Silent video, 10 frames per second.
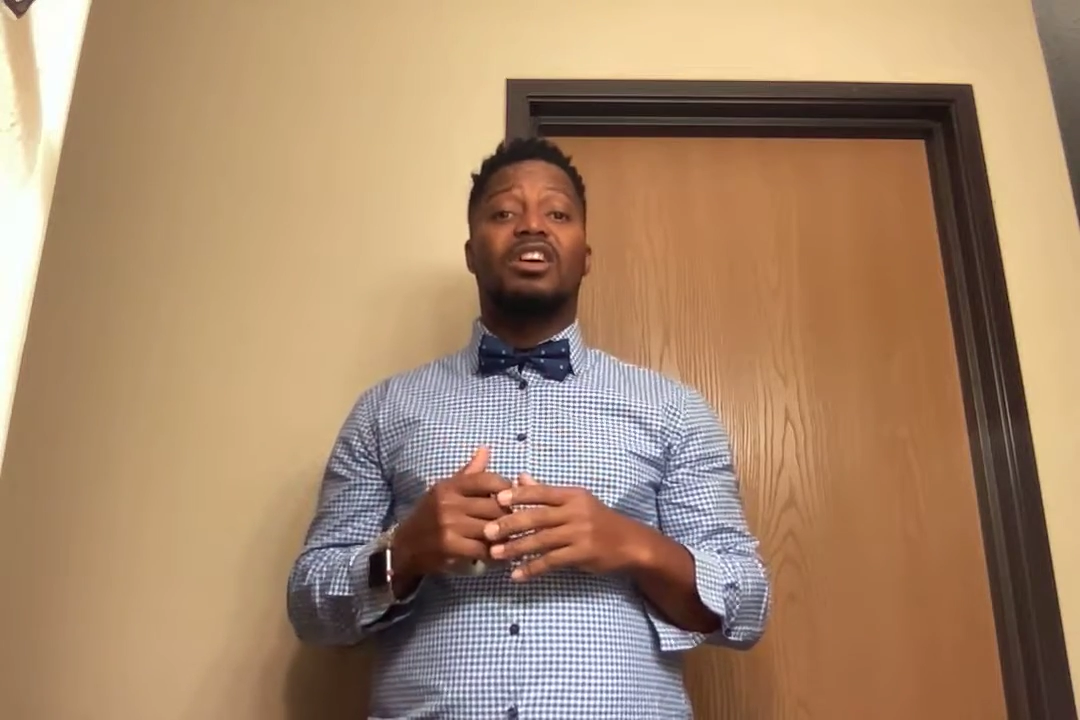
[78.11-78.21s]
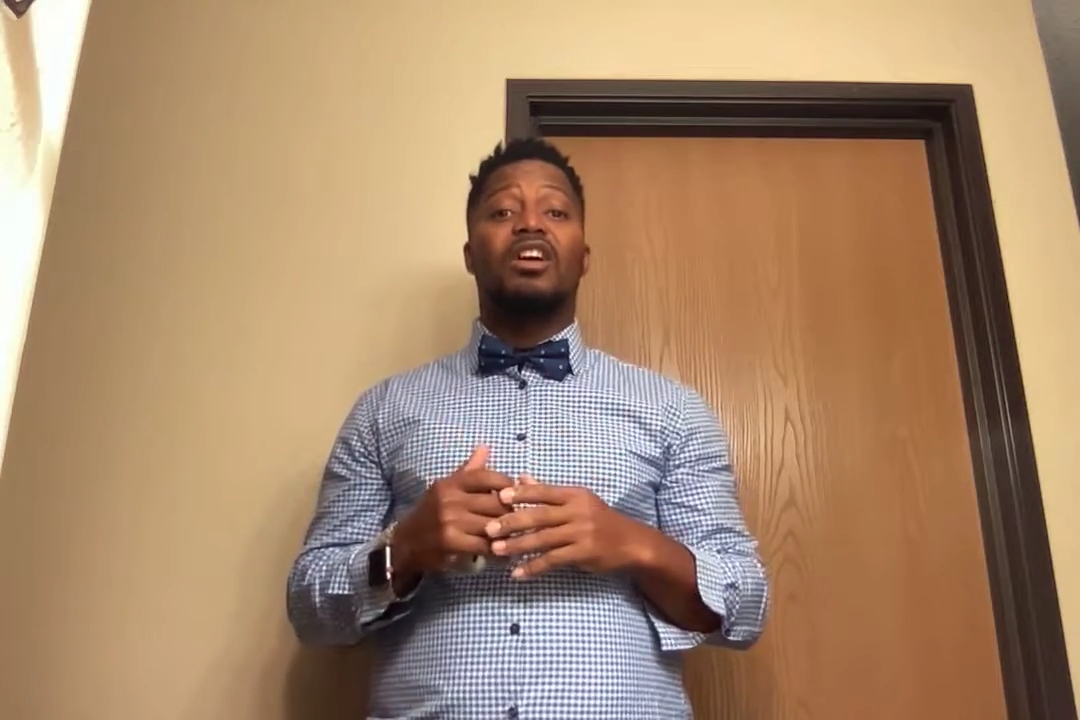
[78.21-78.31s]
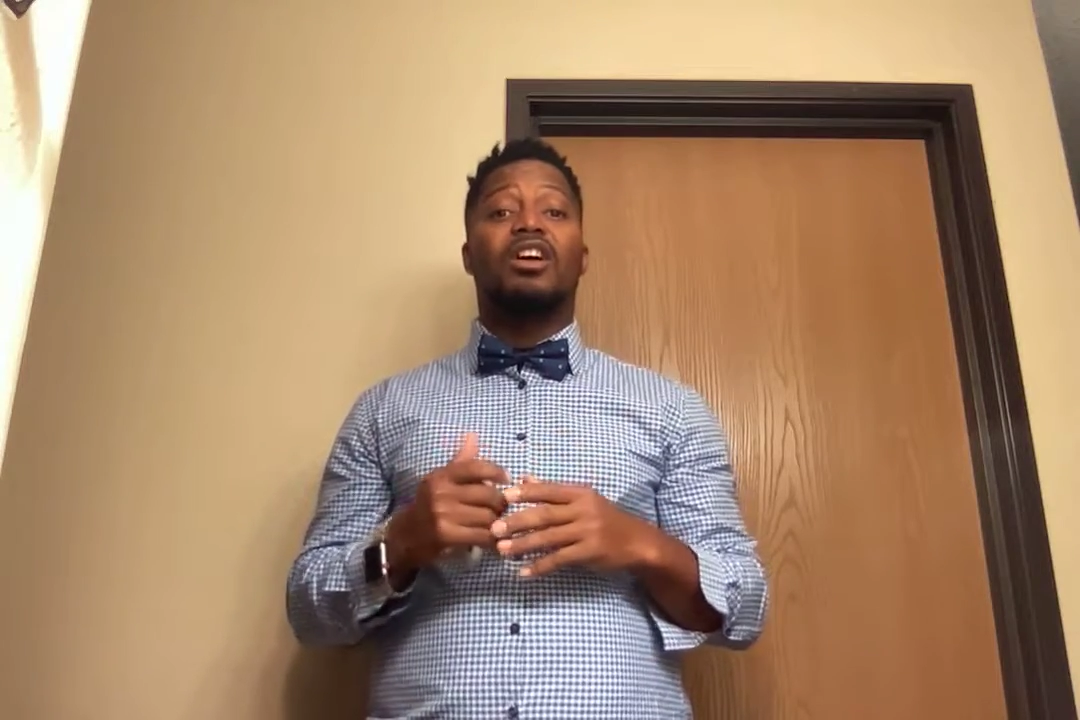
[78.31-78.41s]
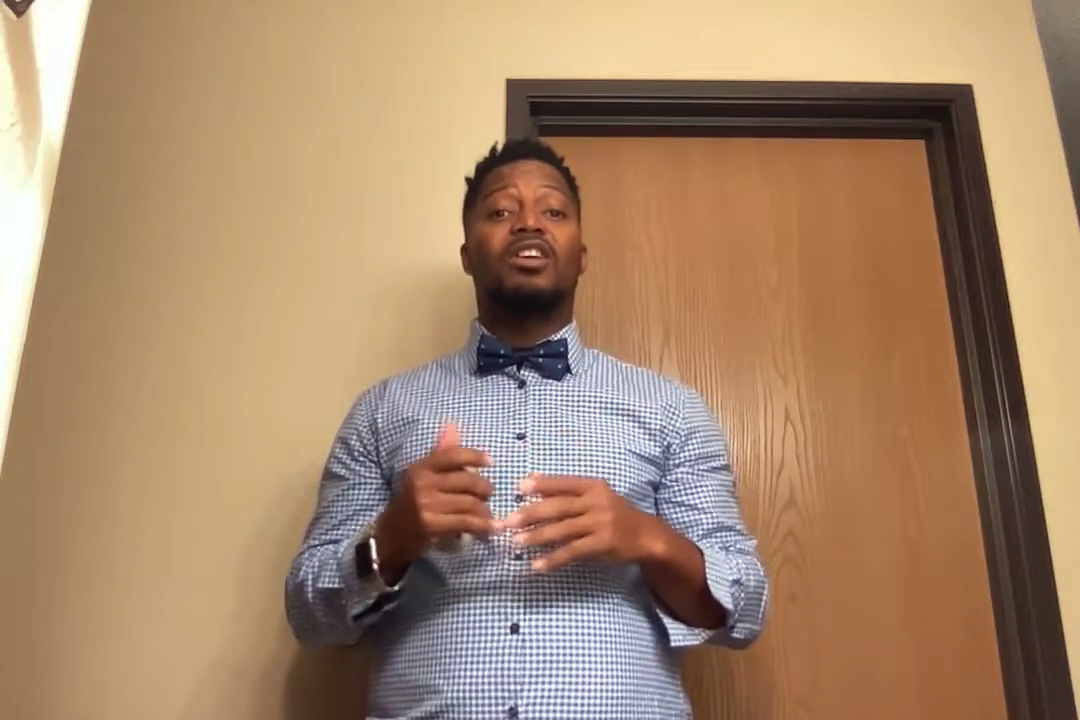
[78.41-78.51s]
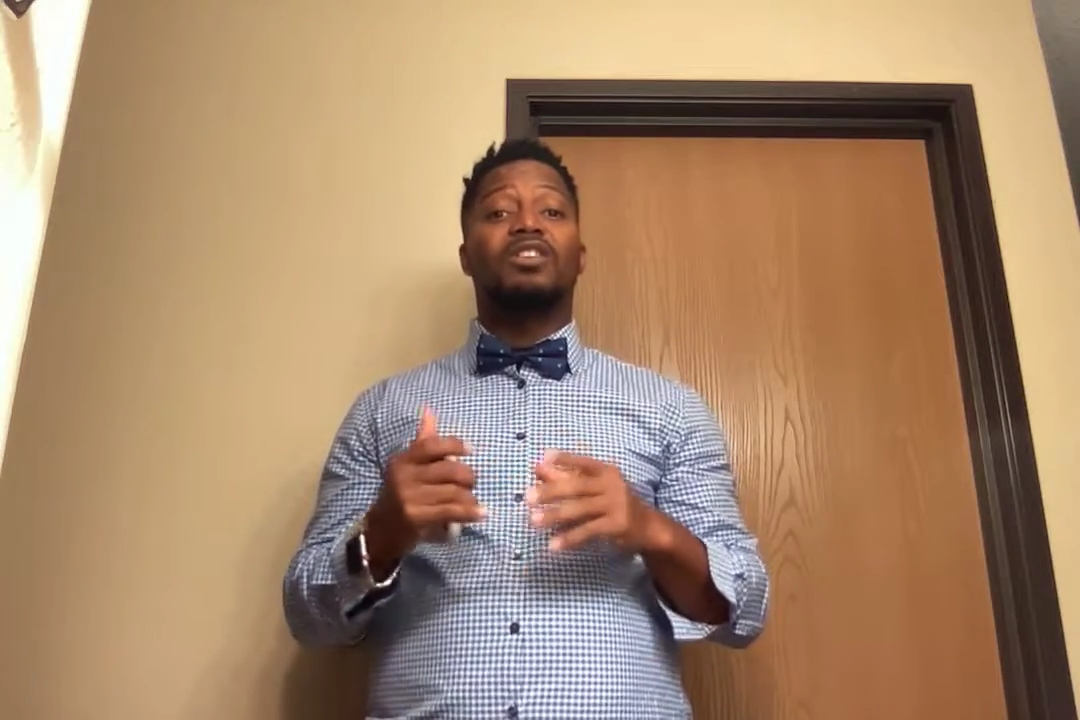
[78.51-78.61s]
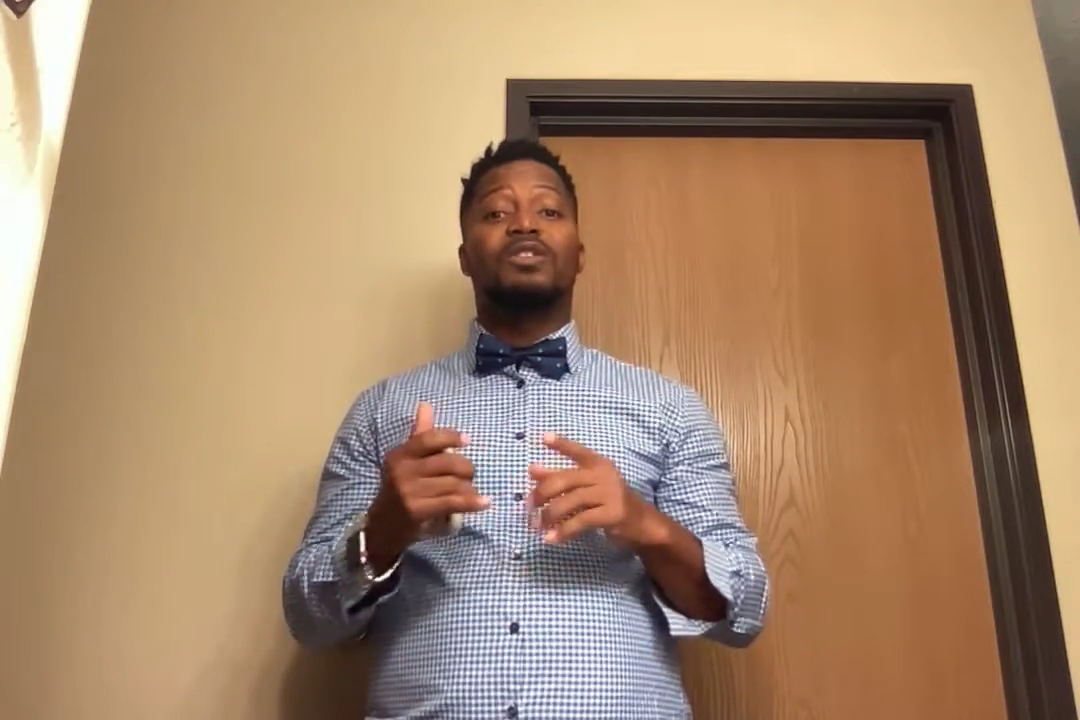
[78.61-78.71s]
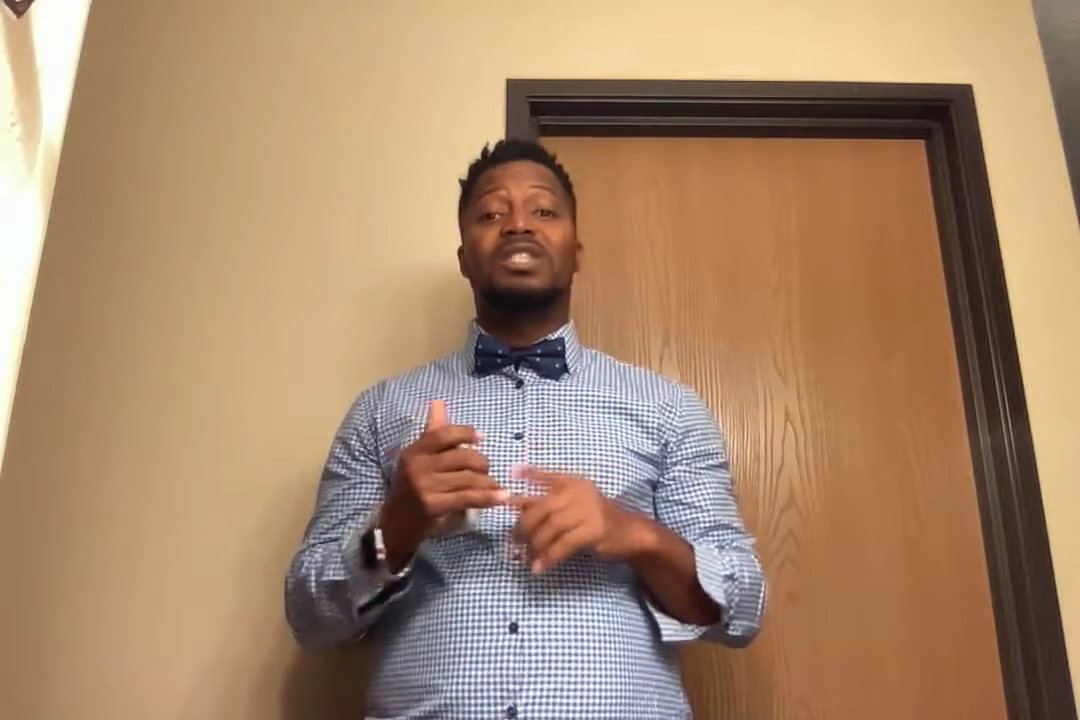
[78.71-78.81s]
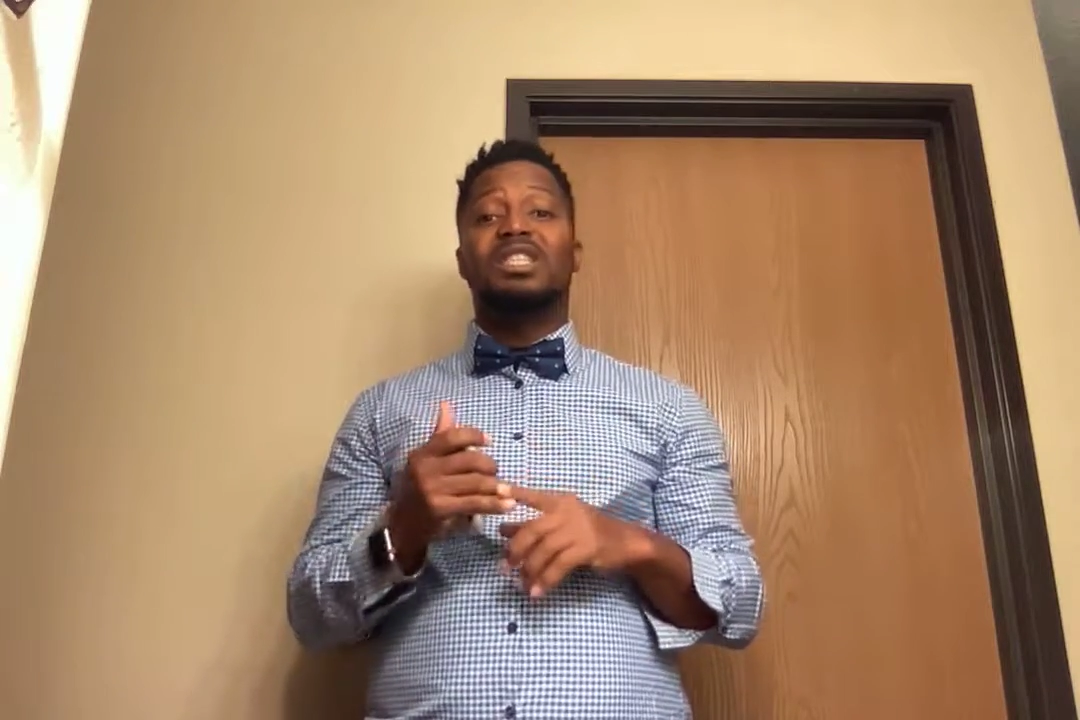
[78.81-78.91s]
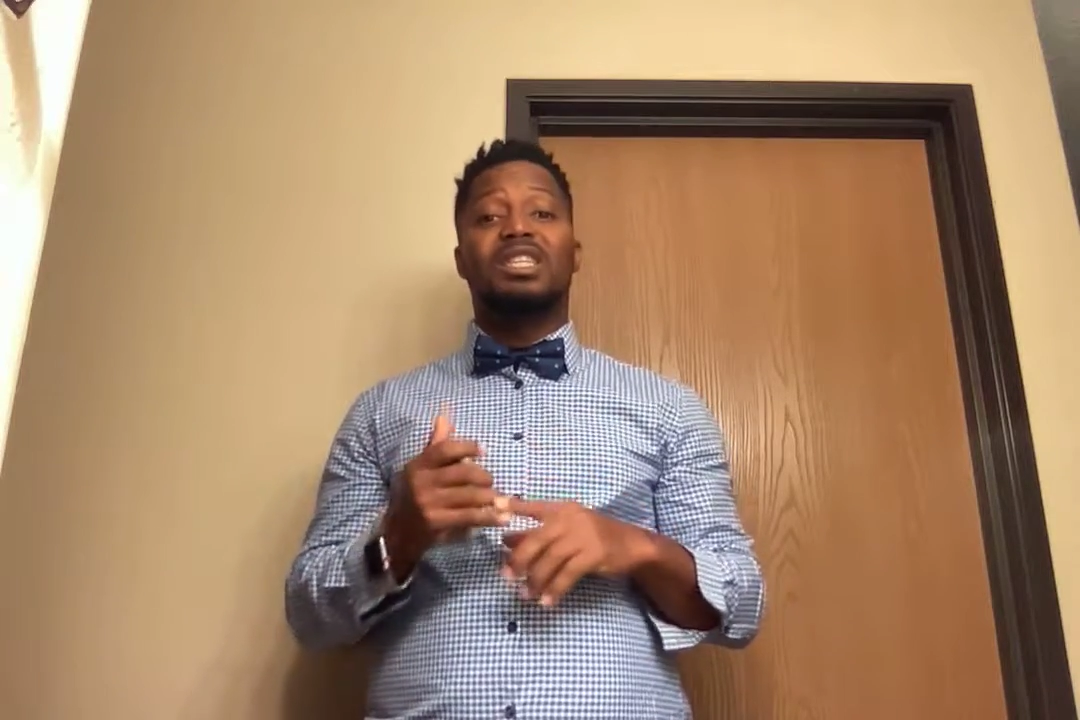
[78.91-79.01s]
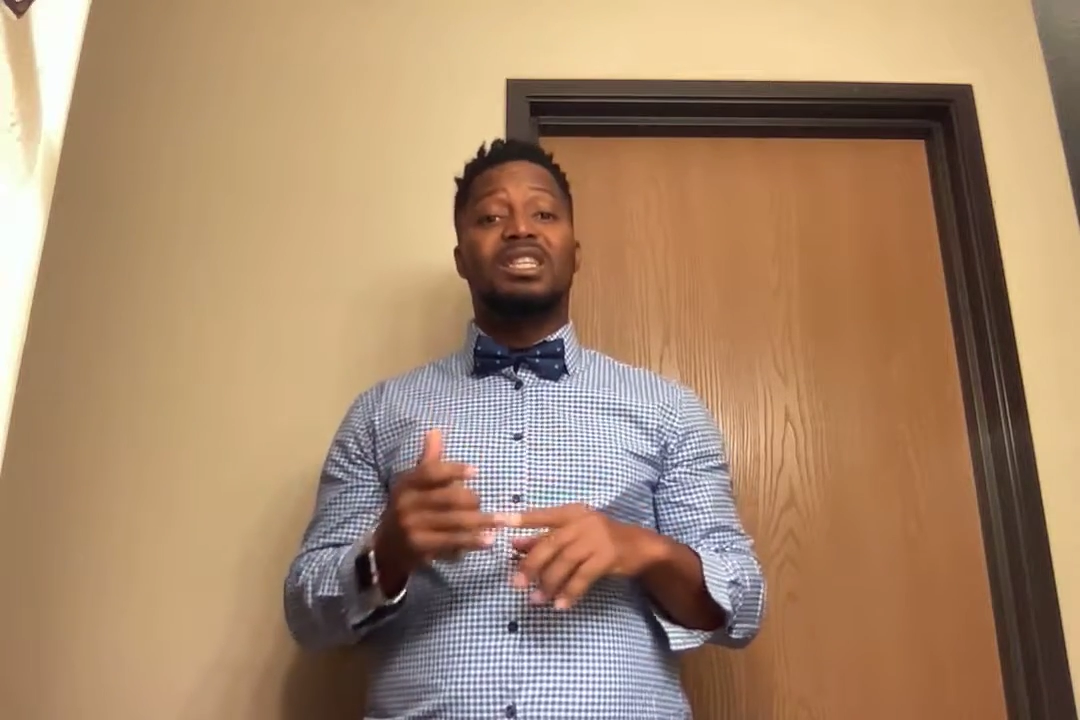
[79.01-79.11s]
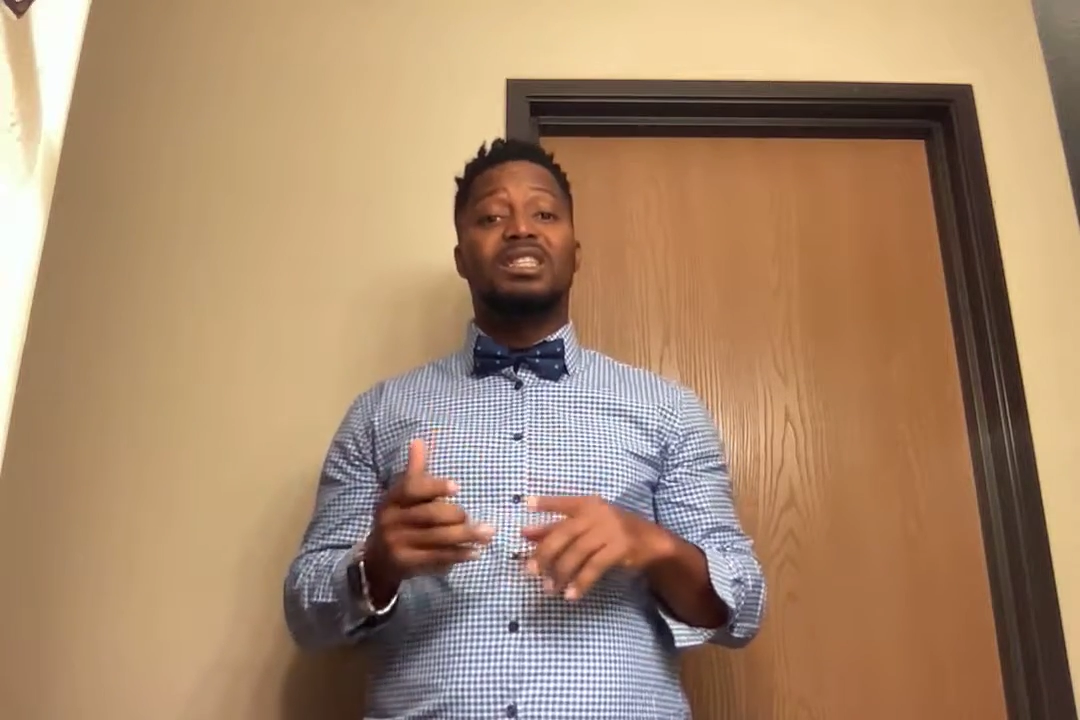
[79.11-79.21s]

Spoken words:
are greed,